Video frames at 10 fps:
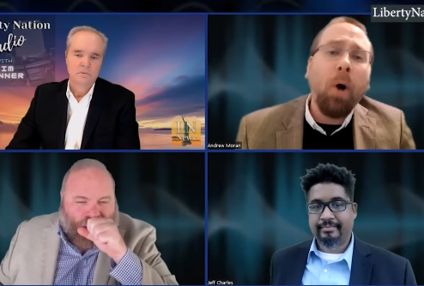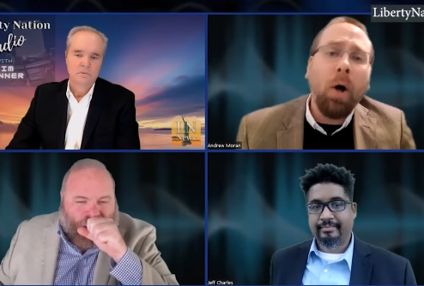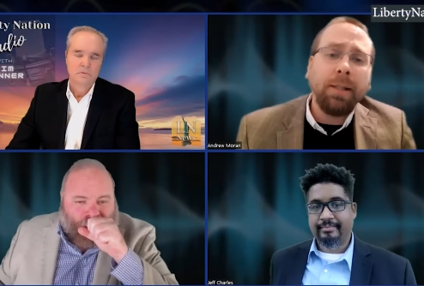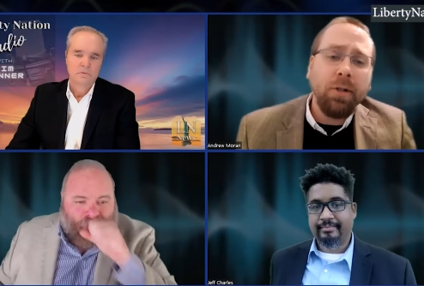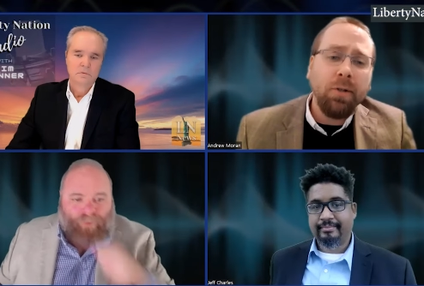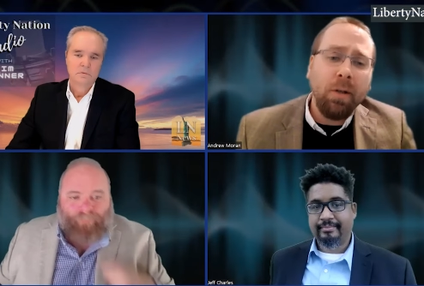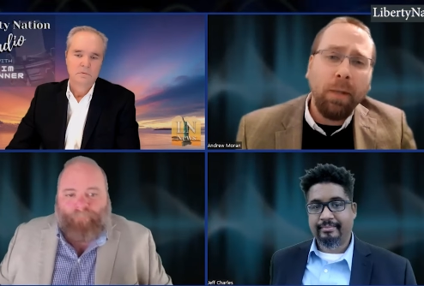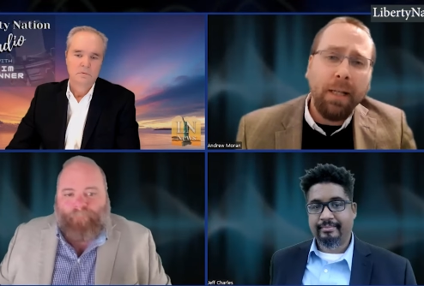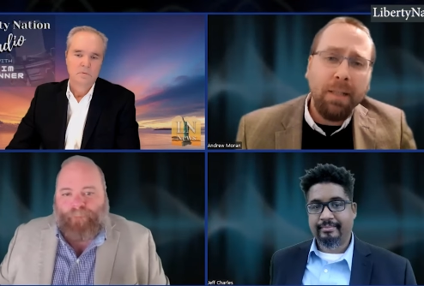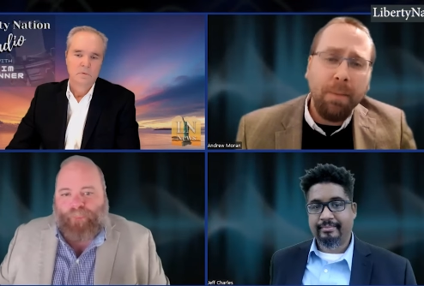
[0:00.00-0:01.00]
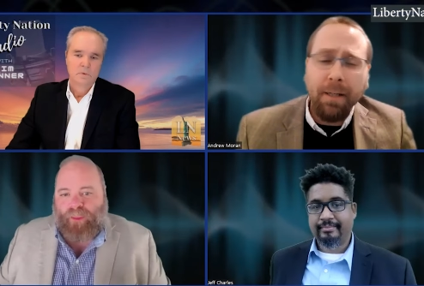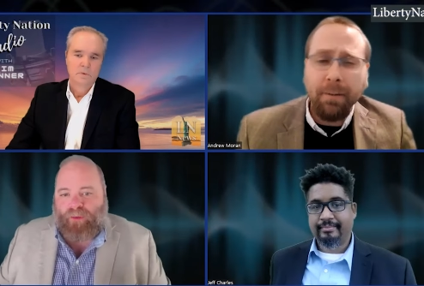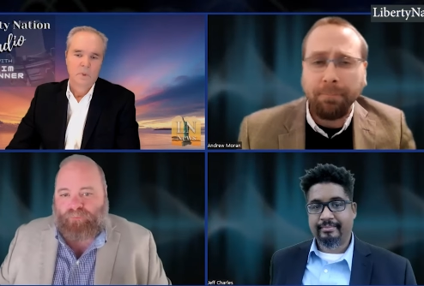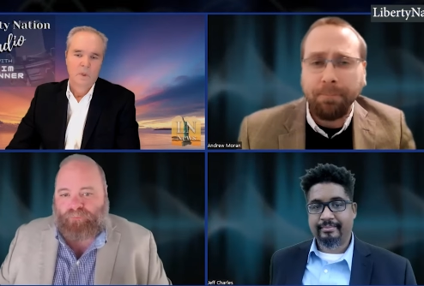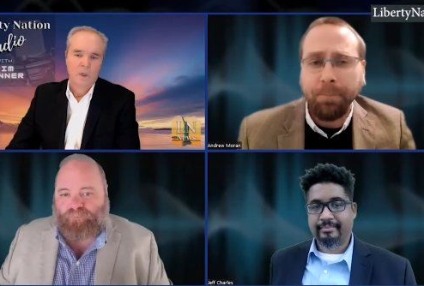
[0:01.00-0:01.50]
Speaker 1: politicians are willing to make.
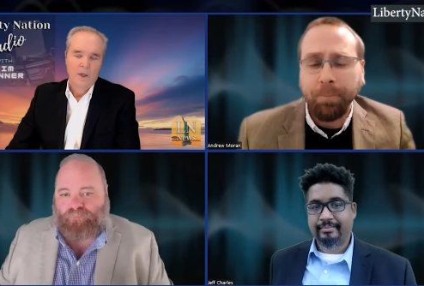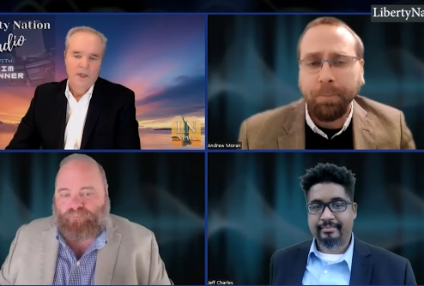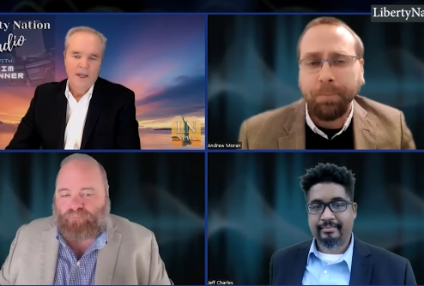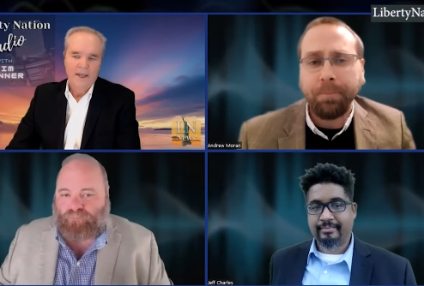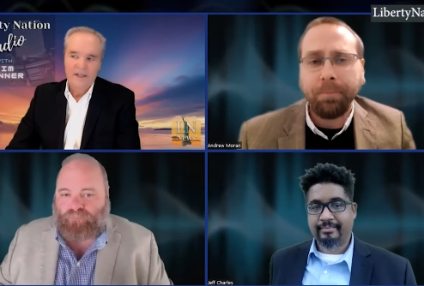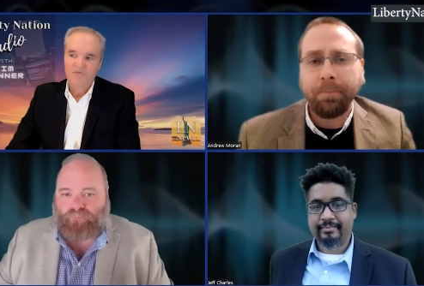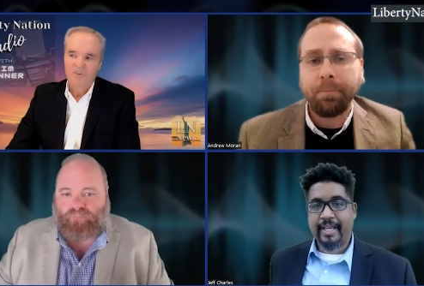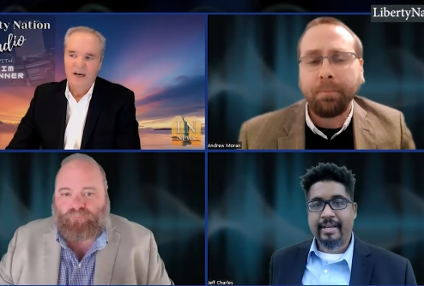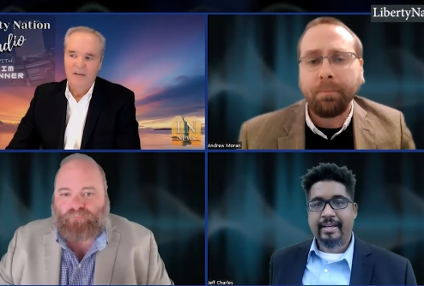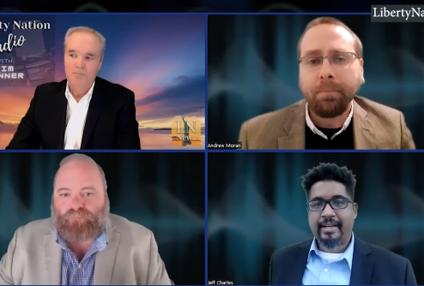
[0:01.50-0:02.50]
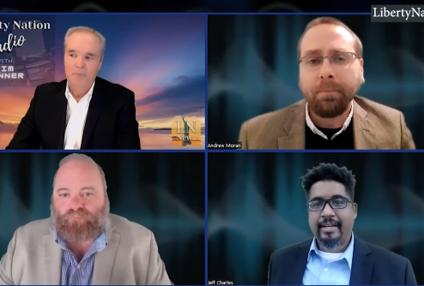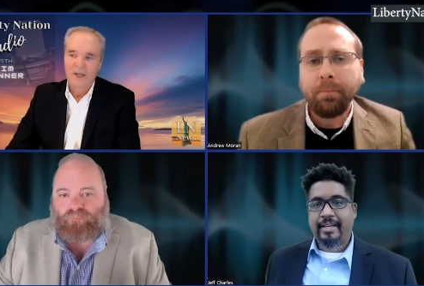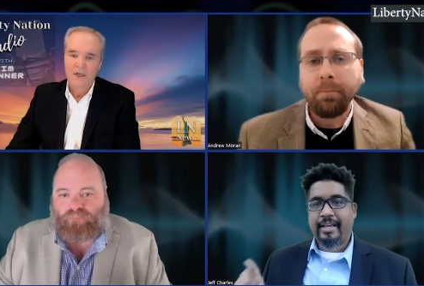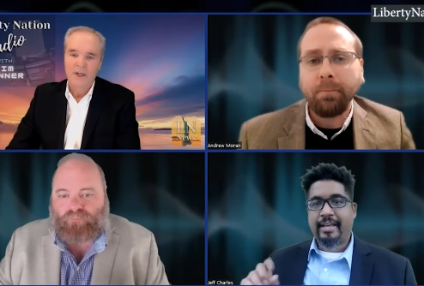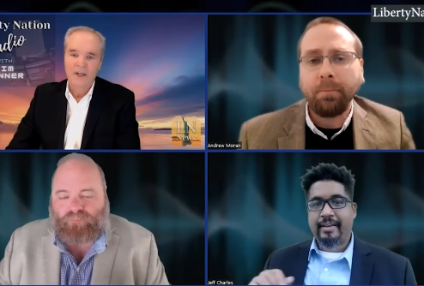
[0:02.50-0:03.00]
Speaker 2: 85
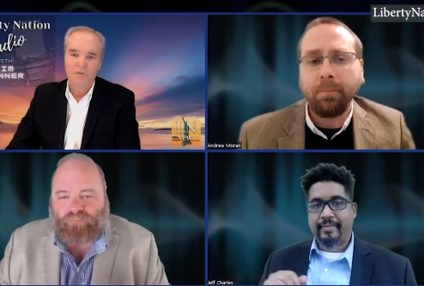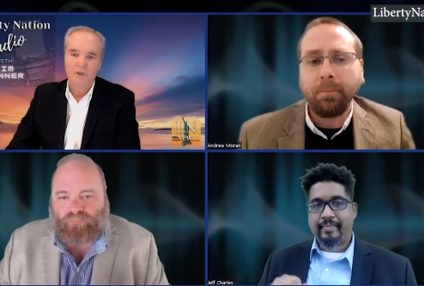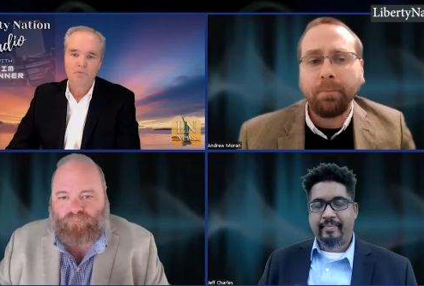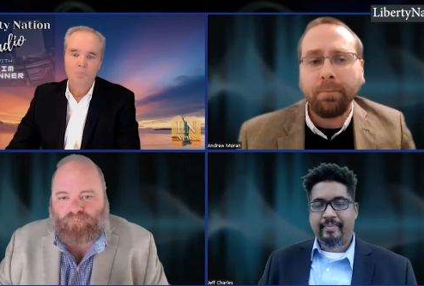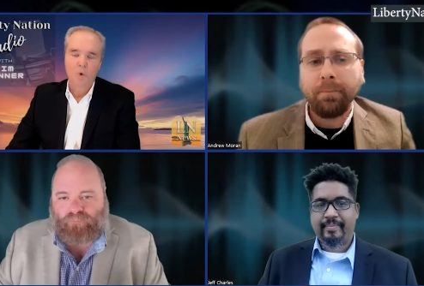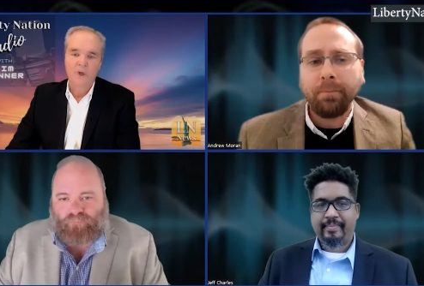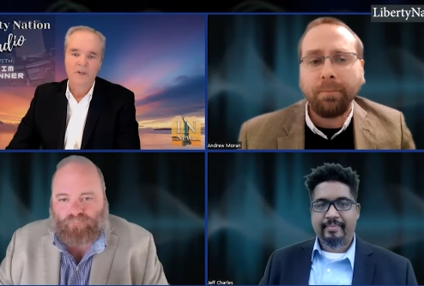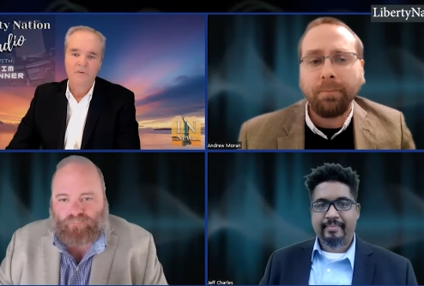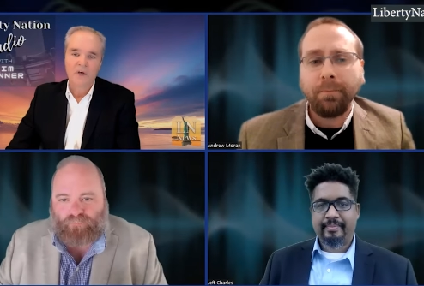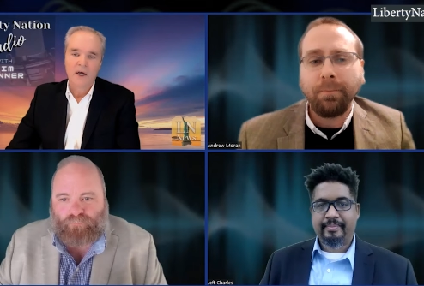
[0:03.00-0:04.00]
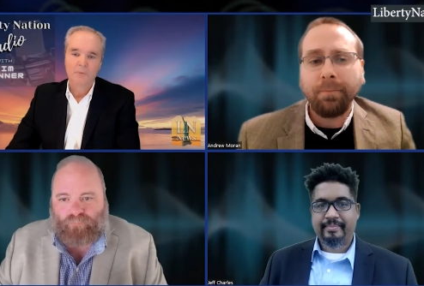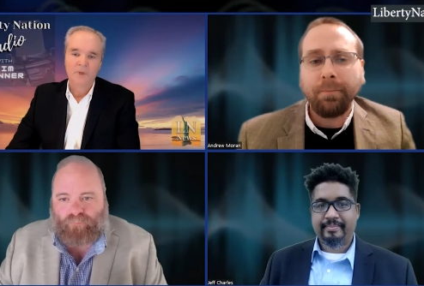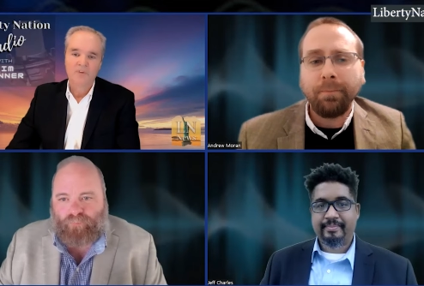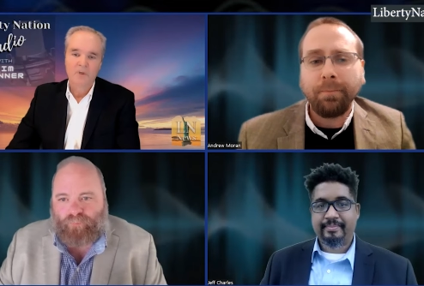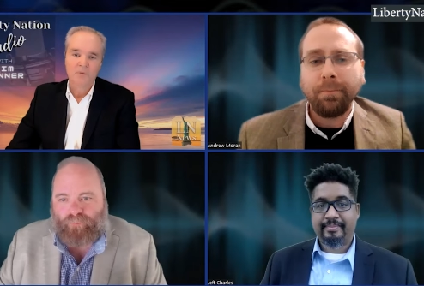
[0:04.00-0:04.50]
billion at this point in
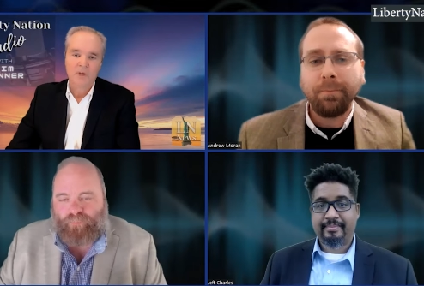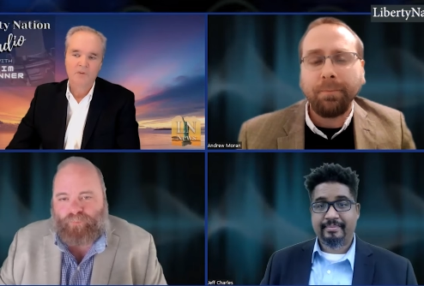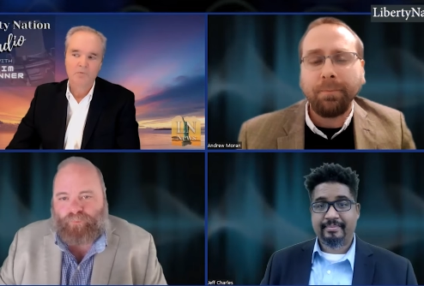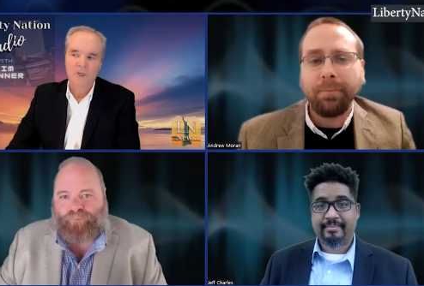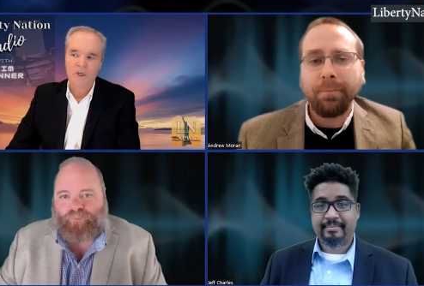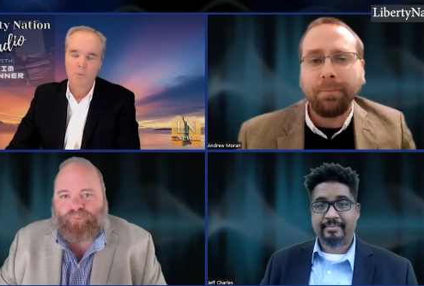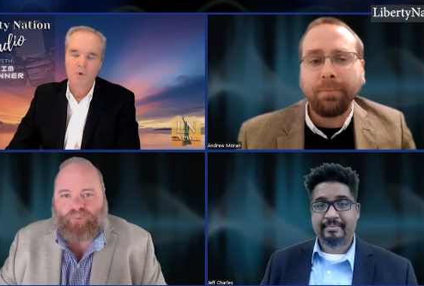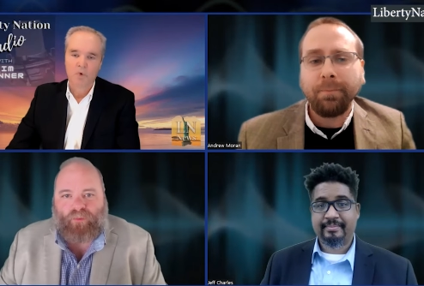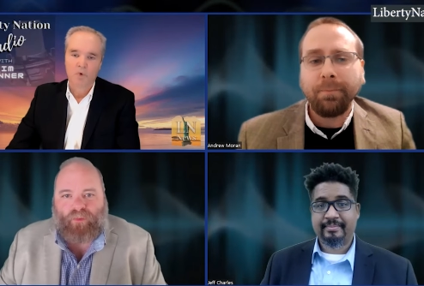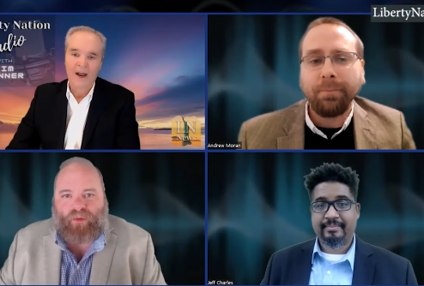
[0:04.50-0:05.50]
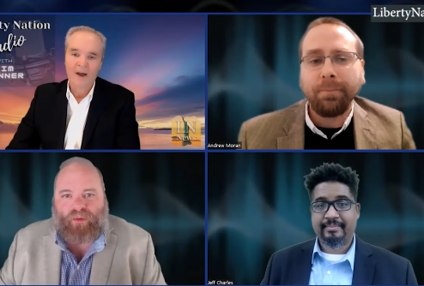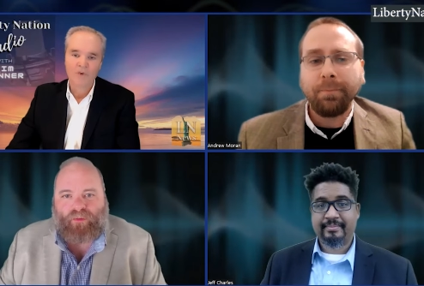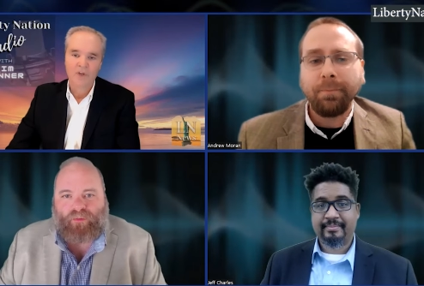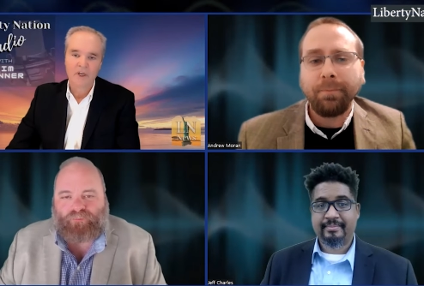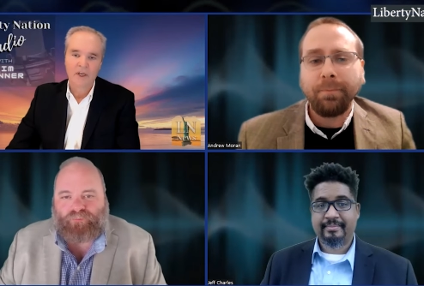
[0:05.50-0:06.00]
time is has become a
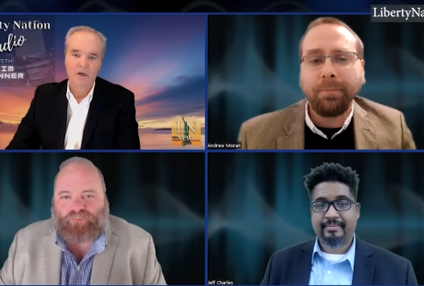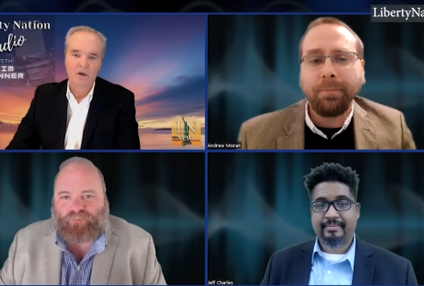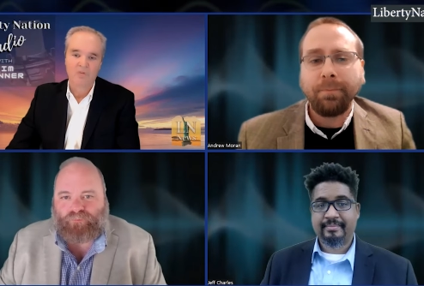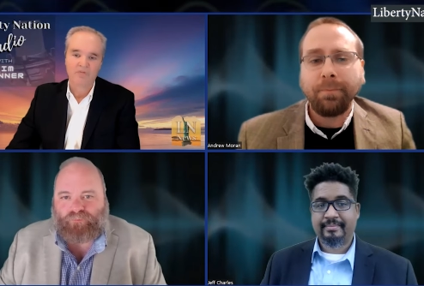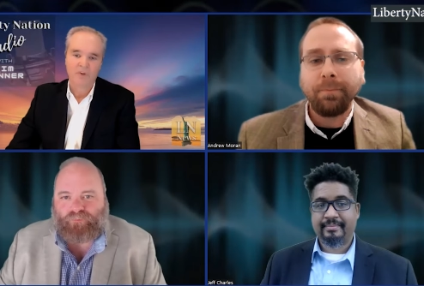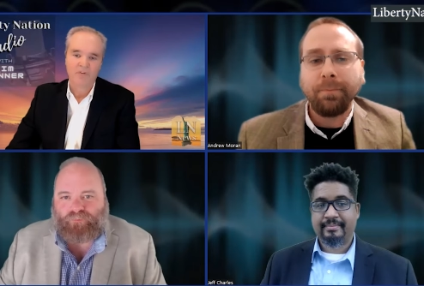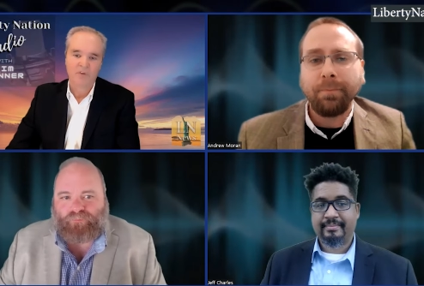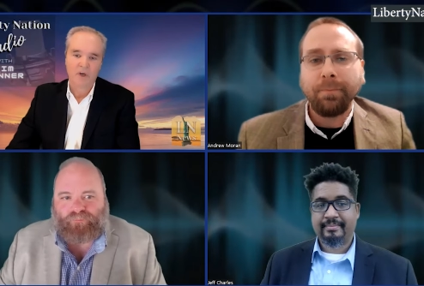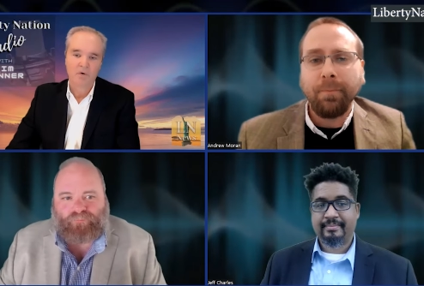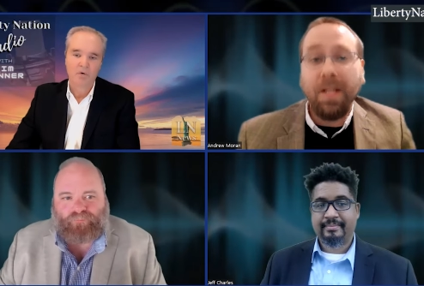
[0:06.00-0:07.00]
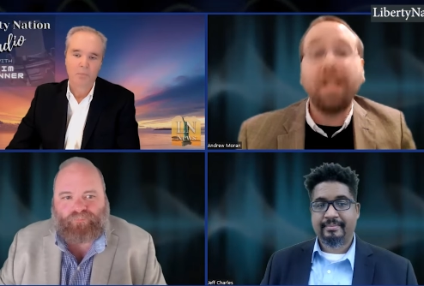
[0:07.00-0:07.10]
rounding error for the federal